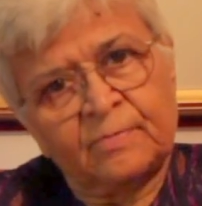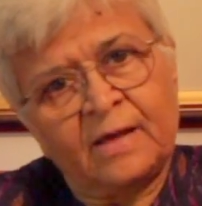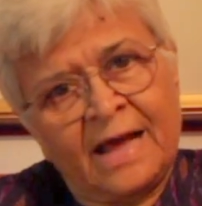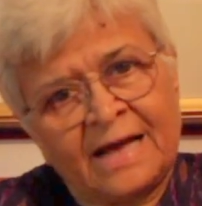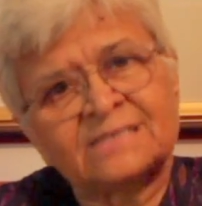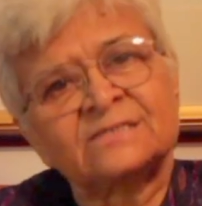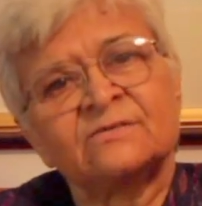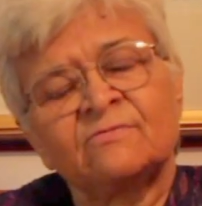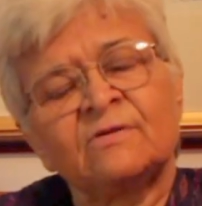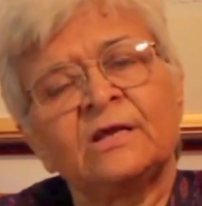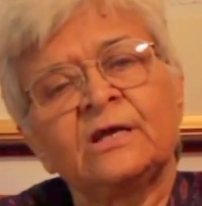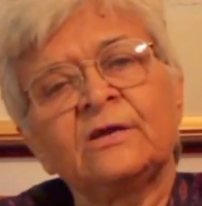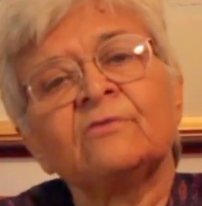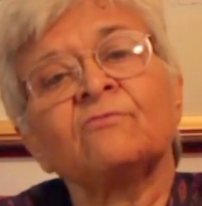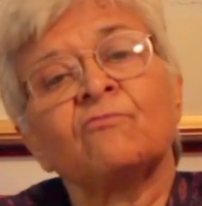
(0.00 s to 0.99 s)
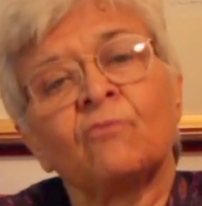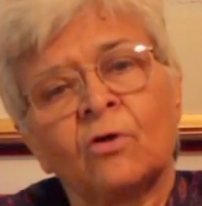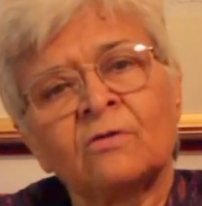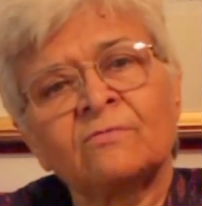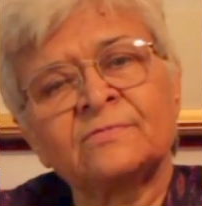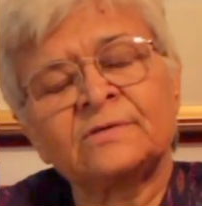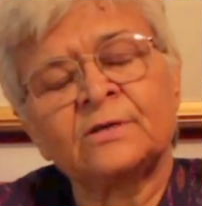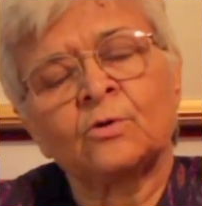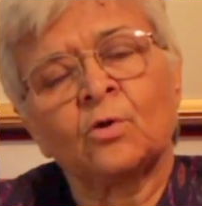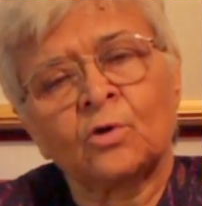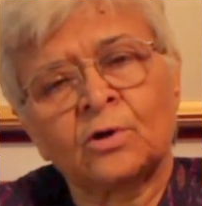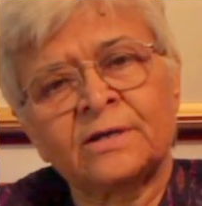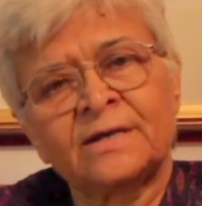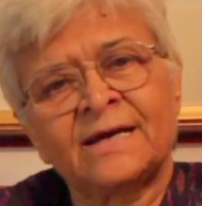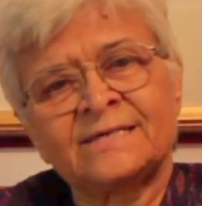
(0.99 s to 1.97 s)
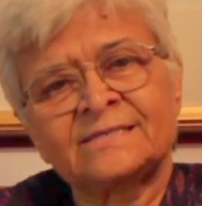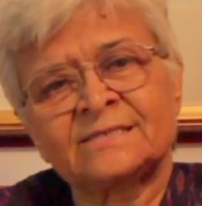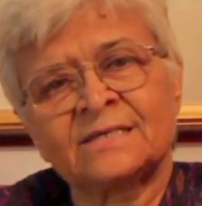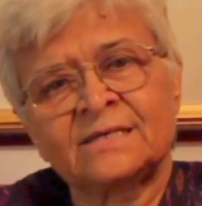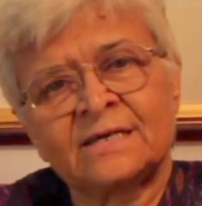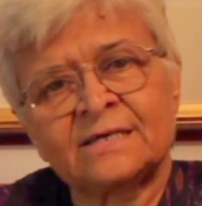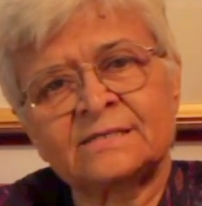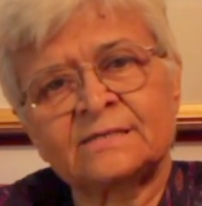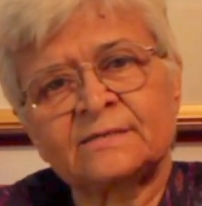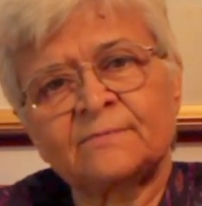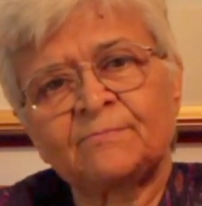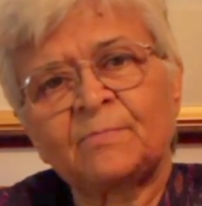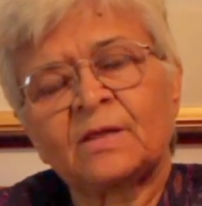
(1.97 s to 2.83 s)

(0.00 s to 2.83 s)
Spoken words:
actively involved in organizing it.